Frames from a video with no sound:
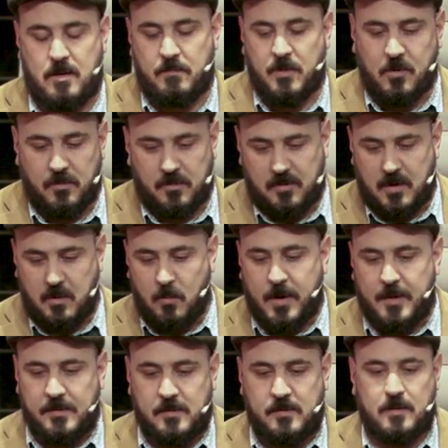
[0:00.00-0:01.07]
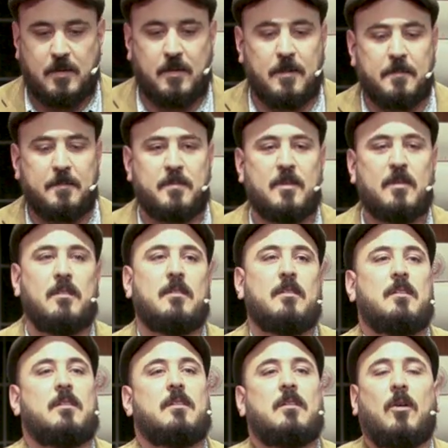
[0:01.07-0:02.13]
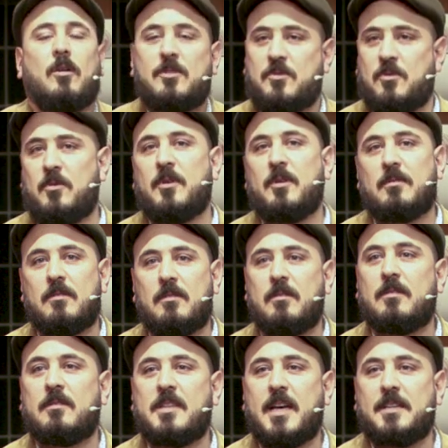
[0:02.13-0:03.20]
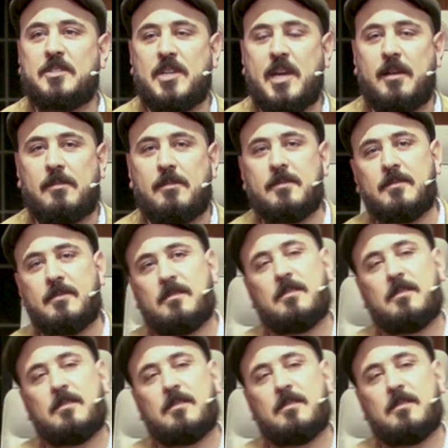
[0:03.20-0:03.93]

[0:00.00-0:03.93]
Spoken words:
because I was also in that jail,